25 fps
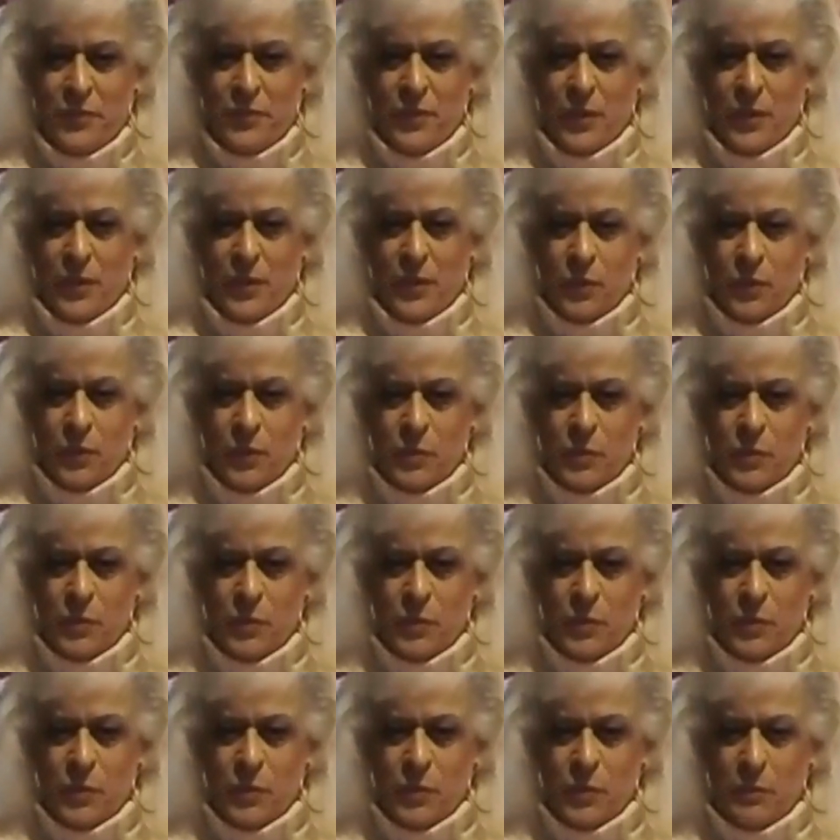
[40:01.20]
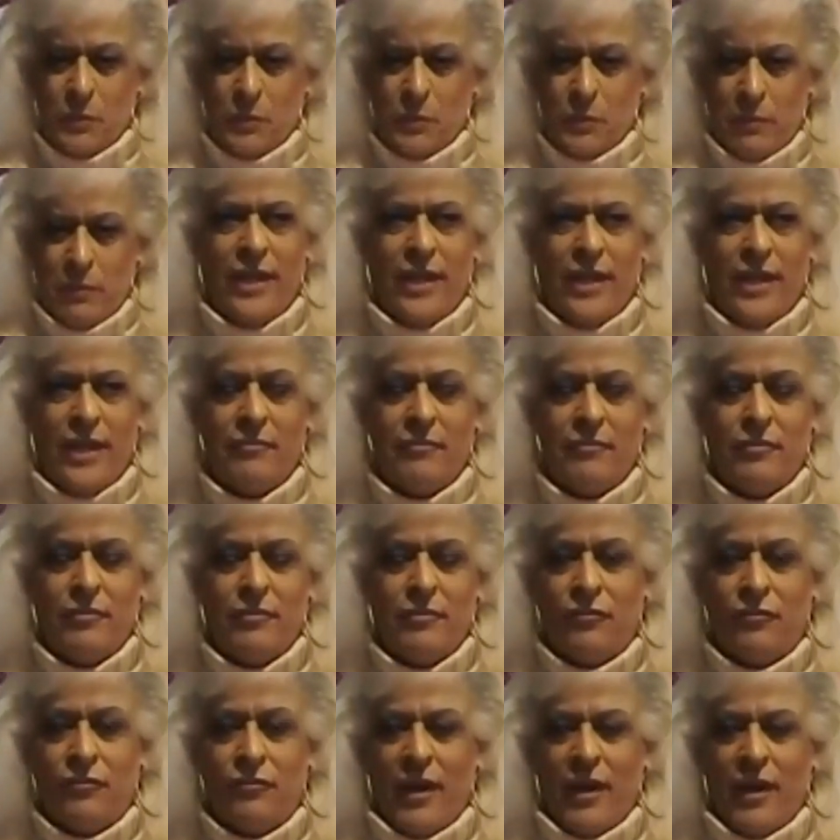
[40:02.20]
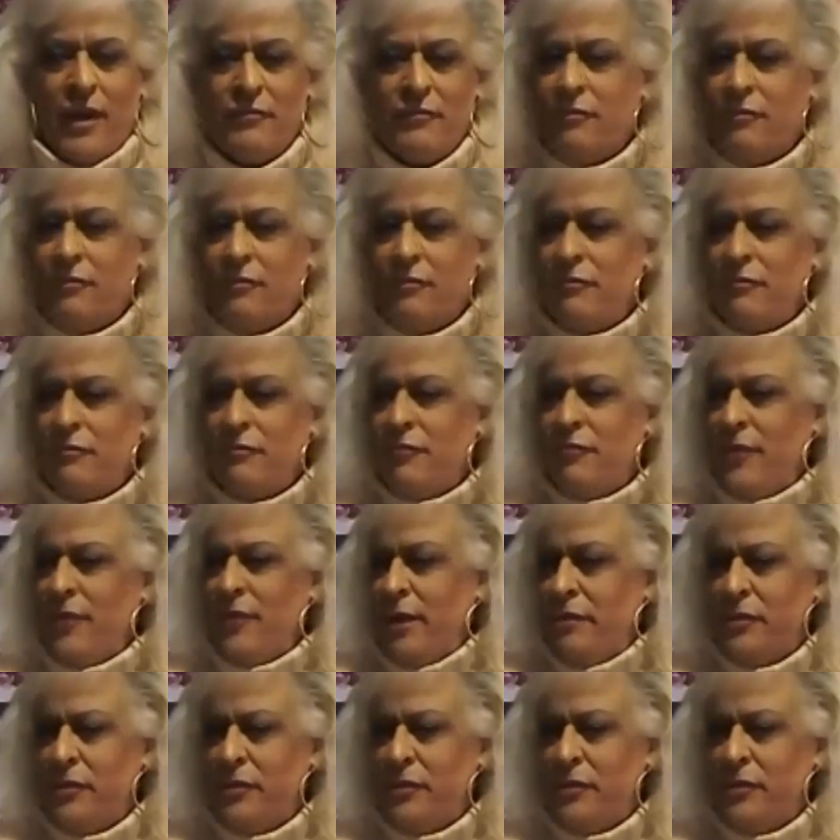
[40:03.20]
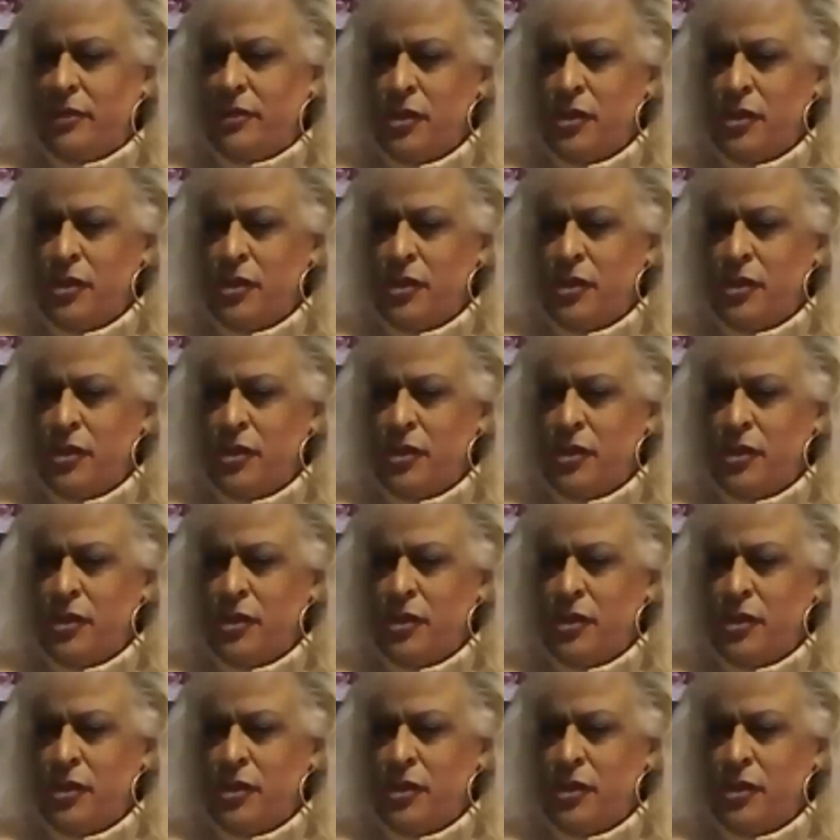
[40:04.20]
those were my favorites. I don't have a favorite favorite show